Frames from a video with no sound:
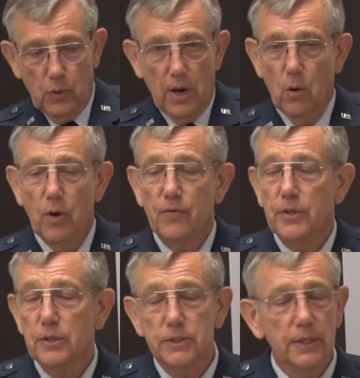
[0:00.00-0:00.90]
however
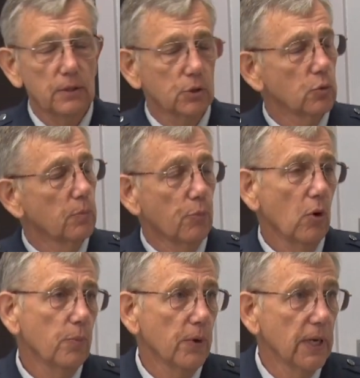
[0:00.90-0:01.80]
these signals were
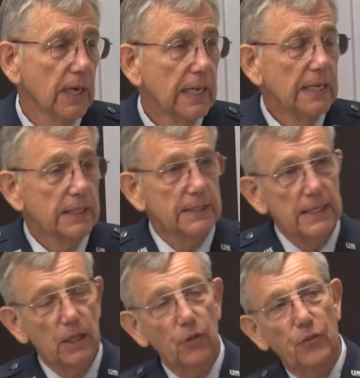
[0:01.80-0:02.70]
appropriate to
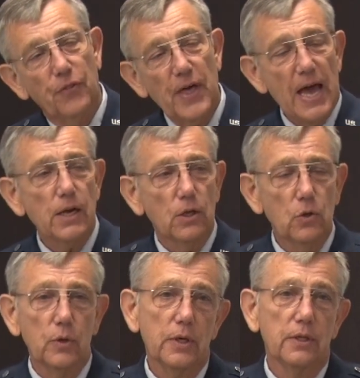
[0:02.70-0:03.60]
tell that
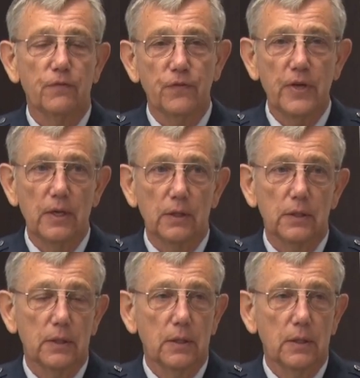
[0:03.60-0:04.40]
unit in the field,